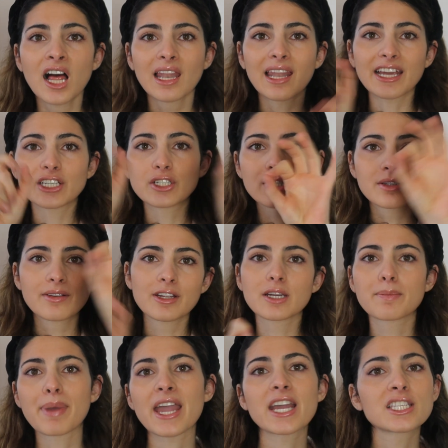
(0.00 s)
like to
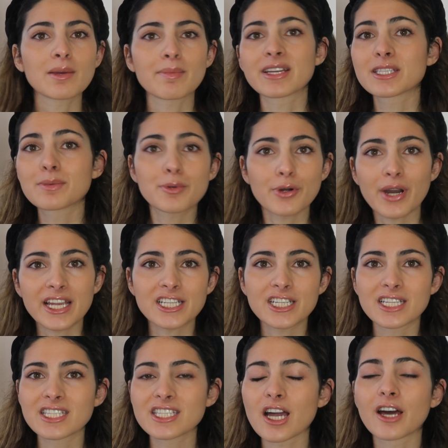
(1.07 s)
pick some
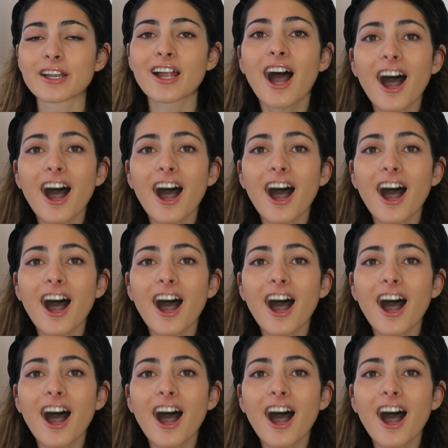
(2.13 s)
inspirations on